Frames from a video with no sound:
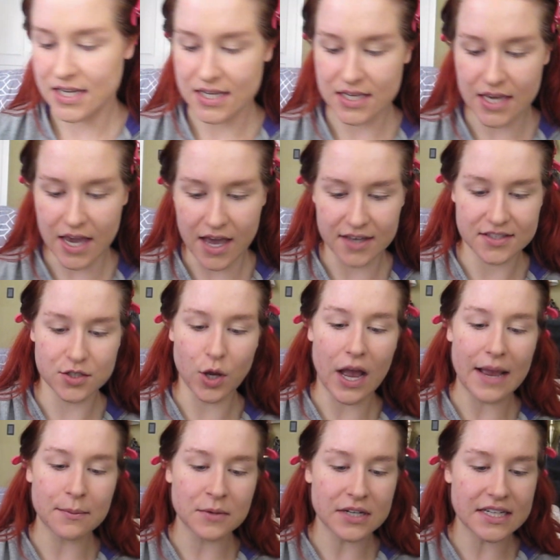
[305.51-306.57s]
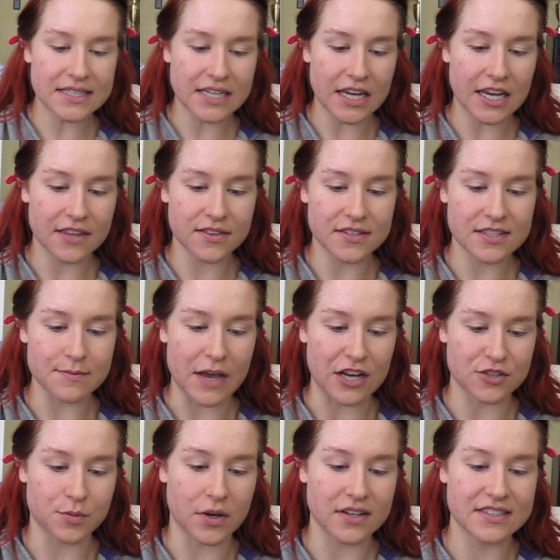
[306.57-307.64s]
Yeah, so I'm gonna take the
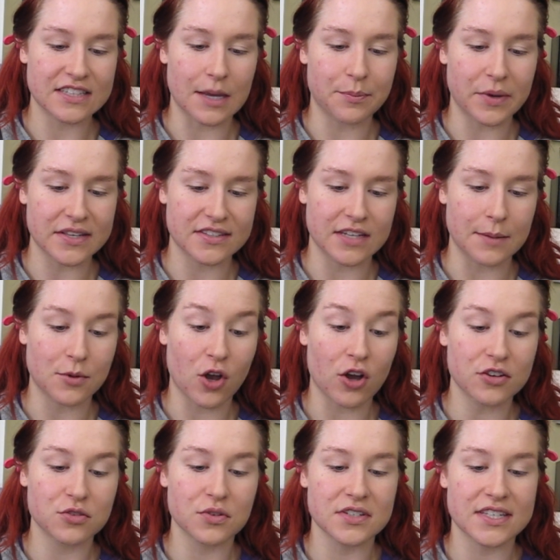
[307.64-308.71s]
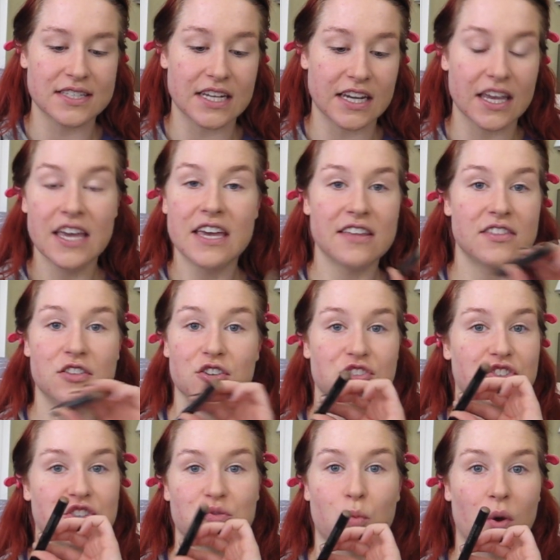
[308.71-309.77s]
Smashbox Step by Step contour stick.
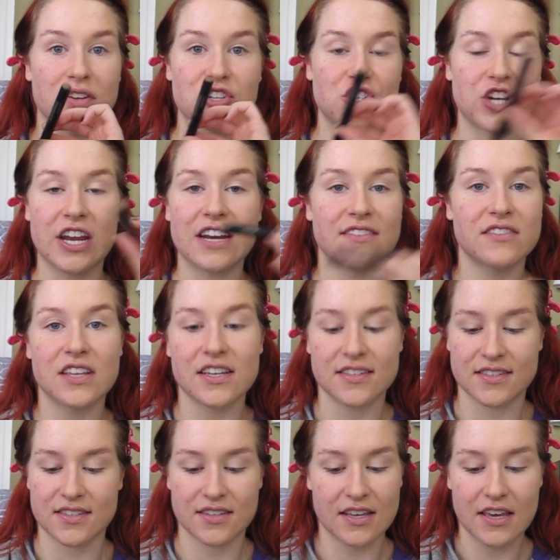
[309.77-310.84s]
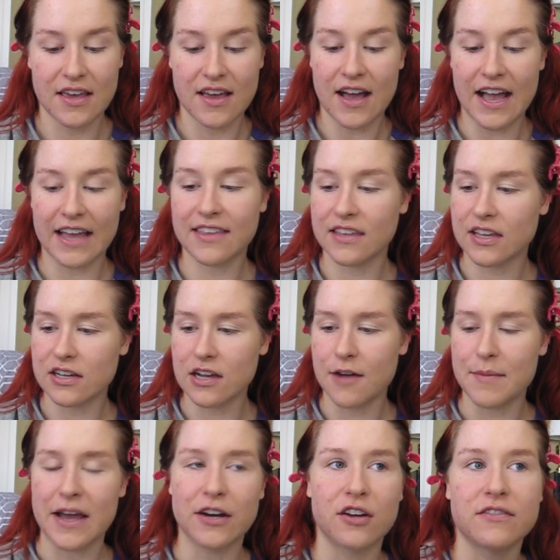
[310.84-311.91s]
There's just one shade of this. I think I got
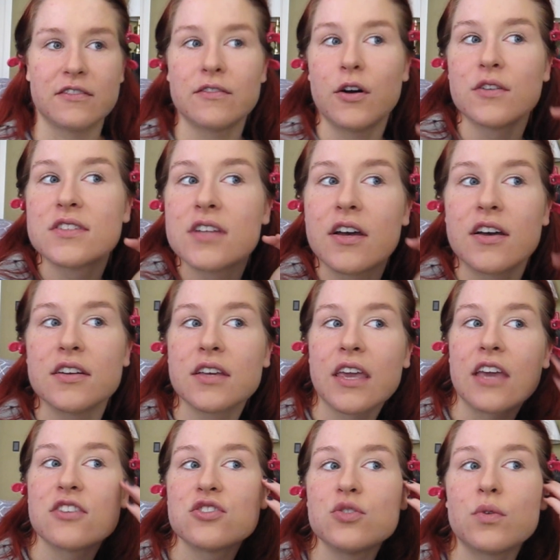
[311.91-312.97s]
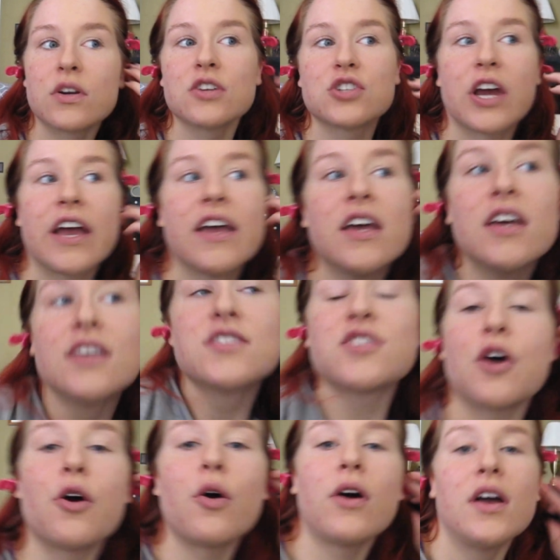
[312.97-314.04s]
mine off of Ulta in case you wanna try.
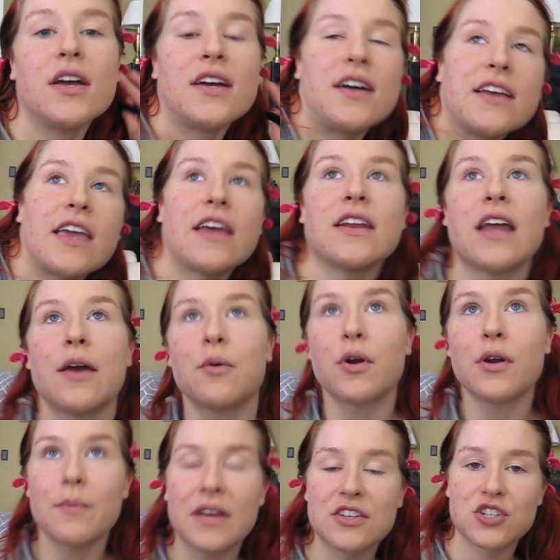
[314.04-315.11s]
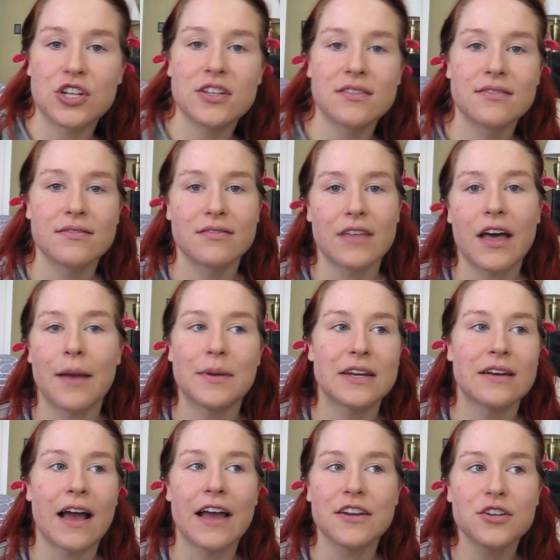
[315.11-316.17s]
So again, I wanna mention, I mean,
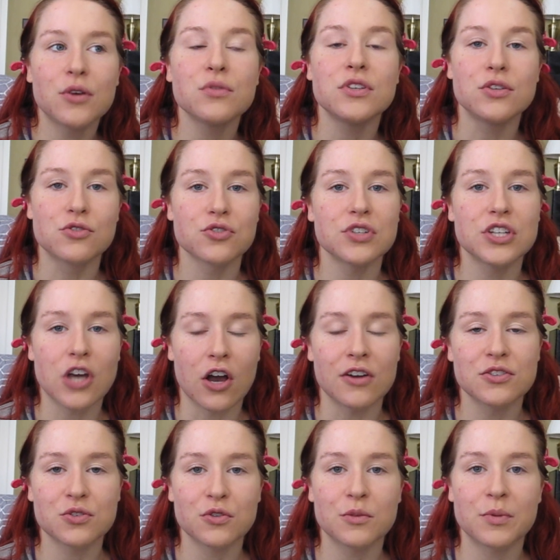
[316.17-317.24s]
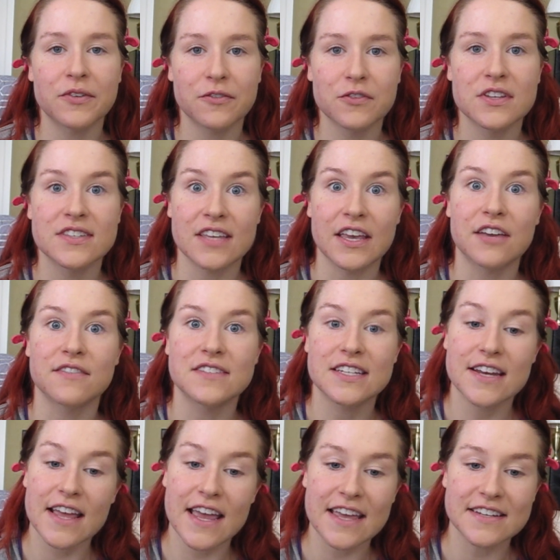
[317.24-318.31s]
I don't usually contour, but for the sake of
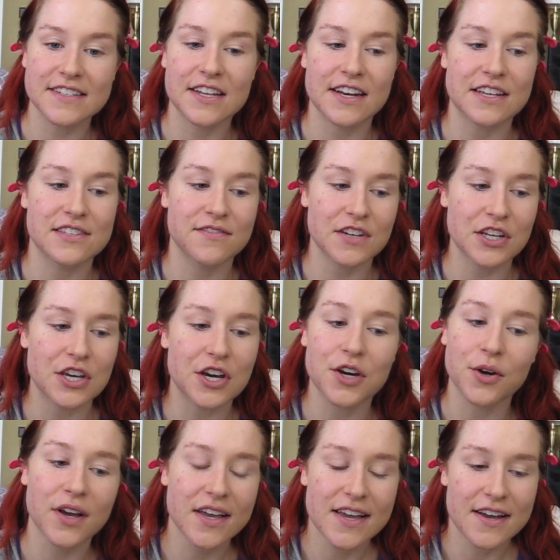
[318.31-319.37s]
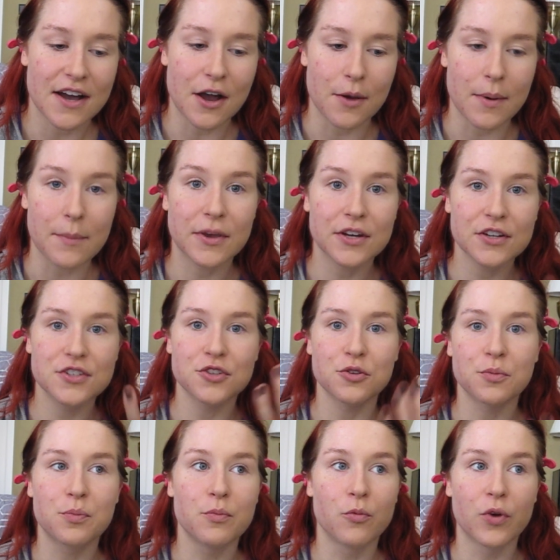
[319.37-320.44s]
today and today's video, I'm gonna
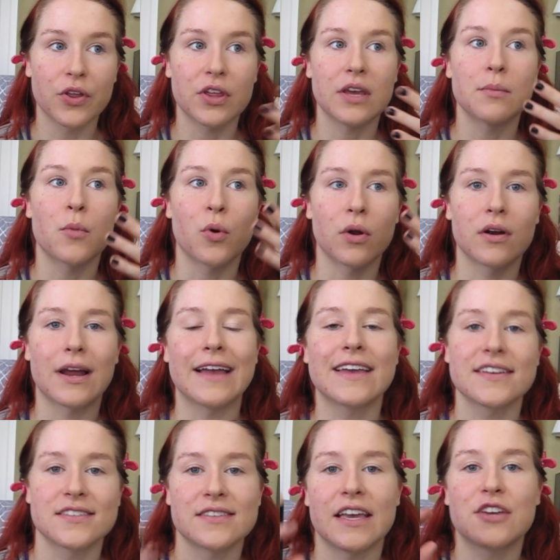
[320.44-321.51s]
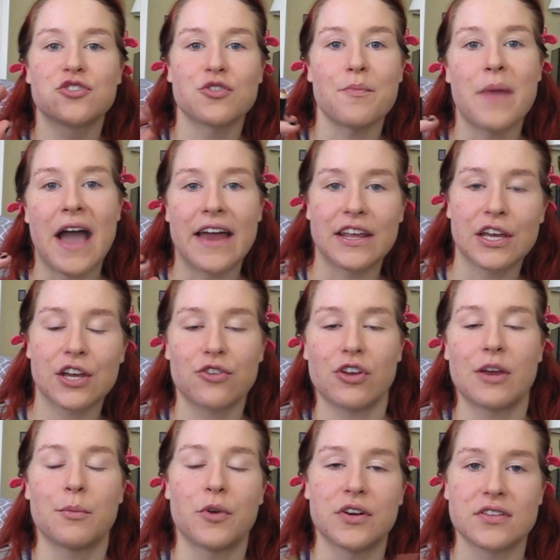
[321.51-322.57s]
do really more, I guess, like dramatic,
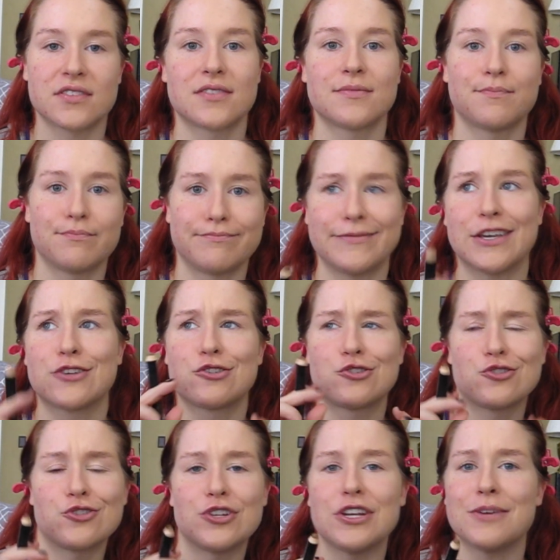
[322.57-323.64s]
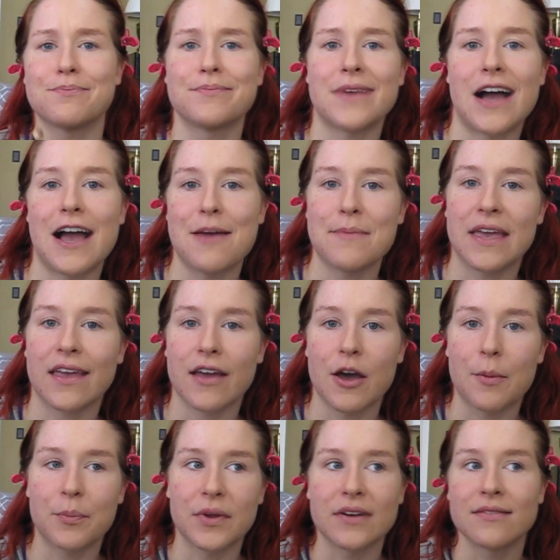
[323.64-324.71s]
glamorous, extreme eye
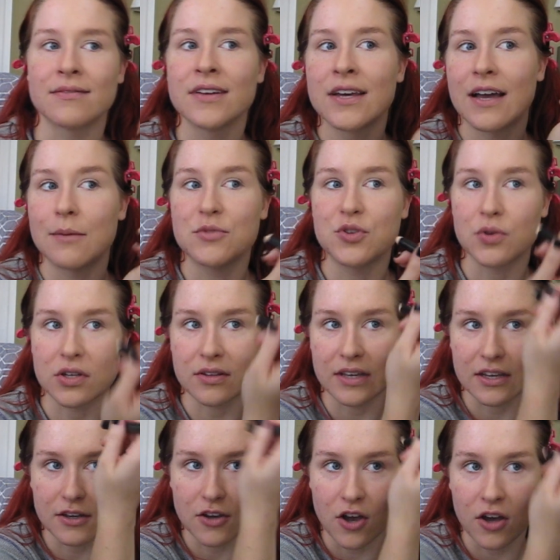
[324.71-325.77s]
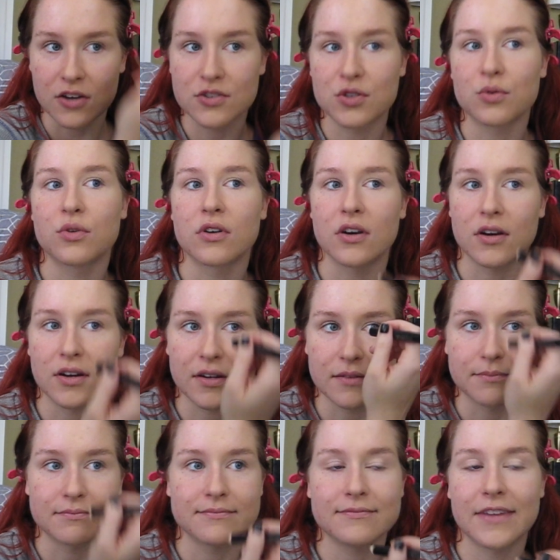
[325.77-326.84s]
makeup, and I'm doing like a contour
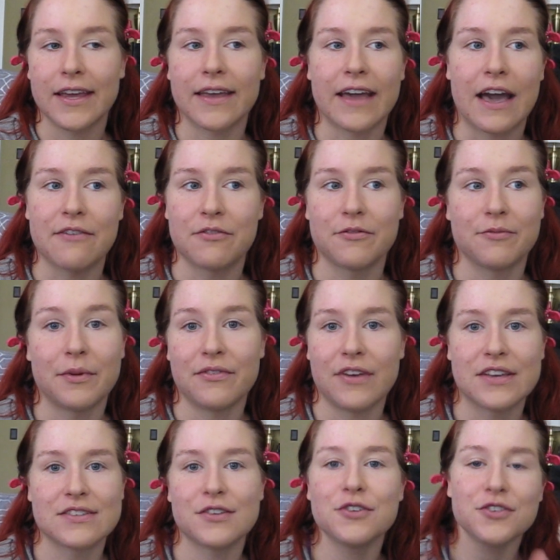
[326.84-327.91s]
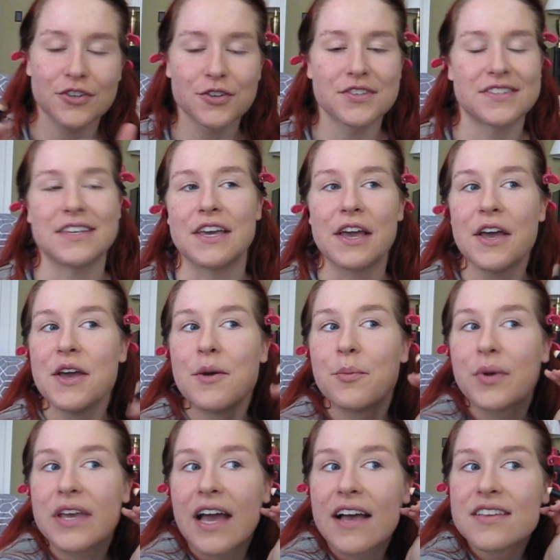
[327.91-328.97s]
and like half of my face. So you'll see.
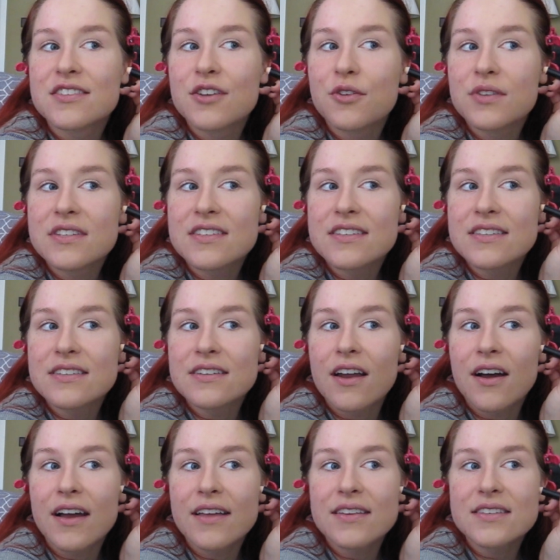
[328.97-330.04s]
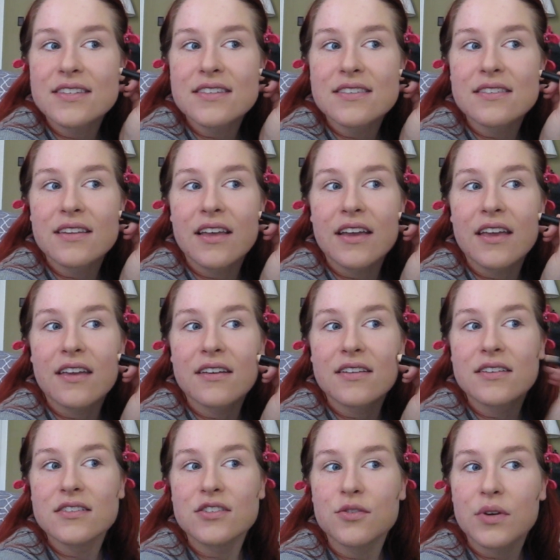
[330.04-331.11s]
But yeah, so this isn't like
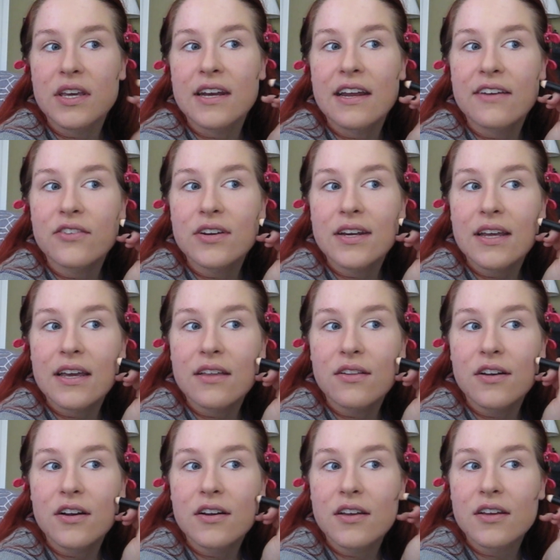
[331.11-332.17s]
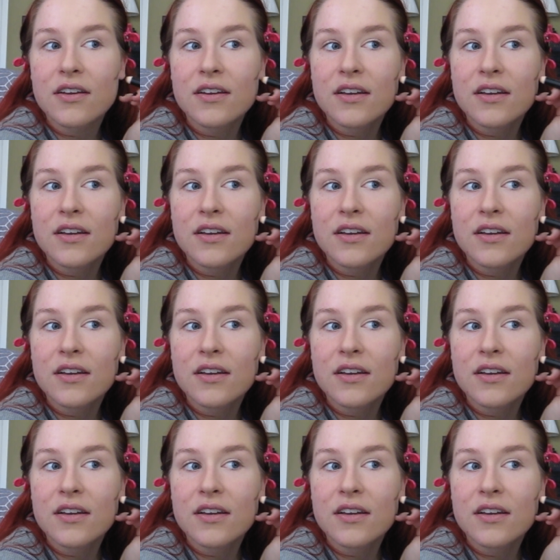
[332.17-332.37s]
doing an everyday look.